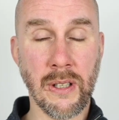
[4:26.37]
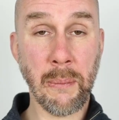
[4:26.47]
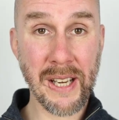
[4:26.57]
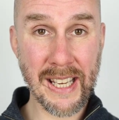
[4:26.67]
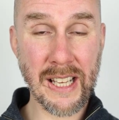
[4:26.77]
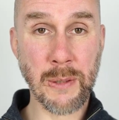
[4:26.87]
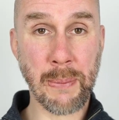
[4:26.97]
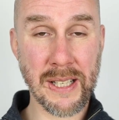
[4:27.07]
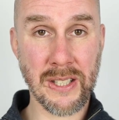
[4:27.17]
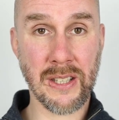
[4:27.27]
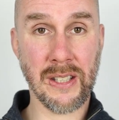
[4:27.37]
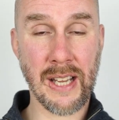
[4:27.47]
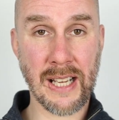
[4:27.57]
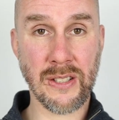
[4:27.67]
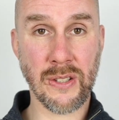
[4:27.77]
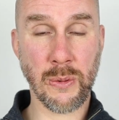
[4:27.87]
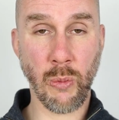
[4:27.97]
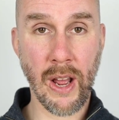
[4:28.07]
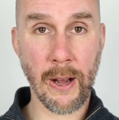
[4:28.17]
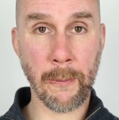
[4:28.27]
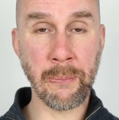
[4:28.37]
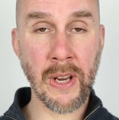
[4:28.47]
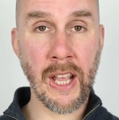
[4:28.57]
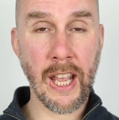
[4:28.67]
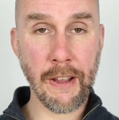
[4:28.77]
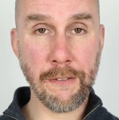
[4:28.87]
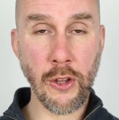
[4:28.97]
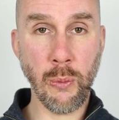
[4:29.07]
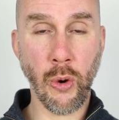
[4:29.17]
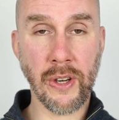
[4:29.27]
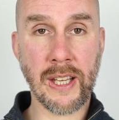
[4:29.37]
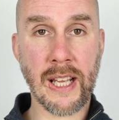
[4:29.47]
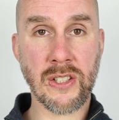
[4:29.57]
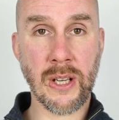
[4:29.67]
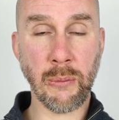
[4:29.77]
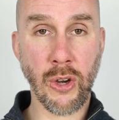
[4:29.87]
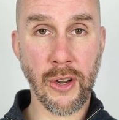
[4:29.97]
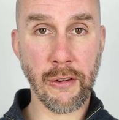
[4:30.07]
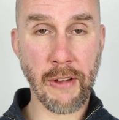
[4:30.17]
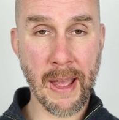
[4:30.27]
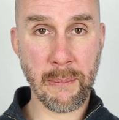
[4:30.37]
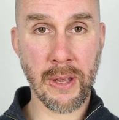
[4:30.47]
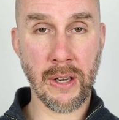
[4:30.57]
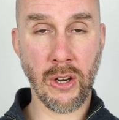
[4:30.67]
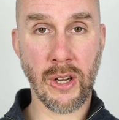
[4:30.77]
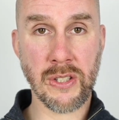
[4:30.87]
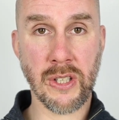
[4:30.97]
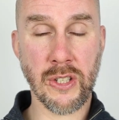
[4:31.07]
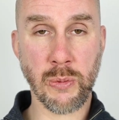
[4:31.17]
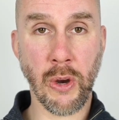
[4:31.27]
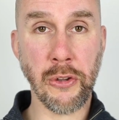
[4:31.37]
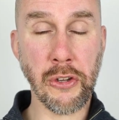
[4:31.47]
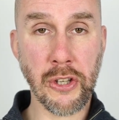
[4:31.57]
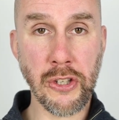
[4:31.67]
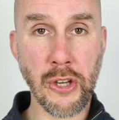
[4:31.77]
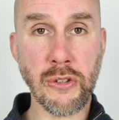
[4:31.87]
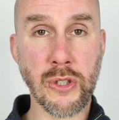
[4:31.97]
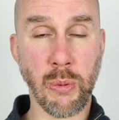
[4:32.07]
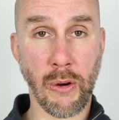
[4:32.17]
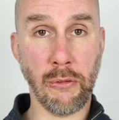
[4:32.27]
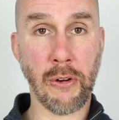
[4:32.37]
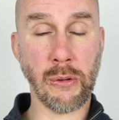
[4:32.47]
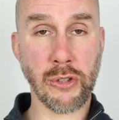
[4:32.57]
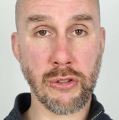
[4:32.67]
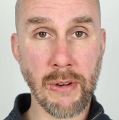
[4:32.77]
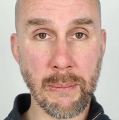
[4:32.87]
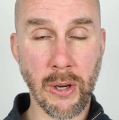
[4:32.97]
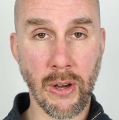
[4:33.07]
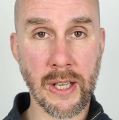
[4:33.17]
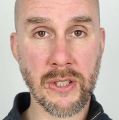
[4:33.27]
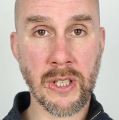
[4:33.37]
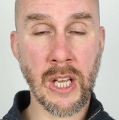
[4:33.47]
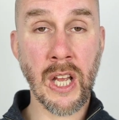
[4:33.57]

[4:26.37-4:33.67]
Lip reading: But it gets better than that as well. If you want to get some kind of ambient lighting as well, you can use 12-volt strip lights.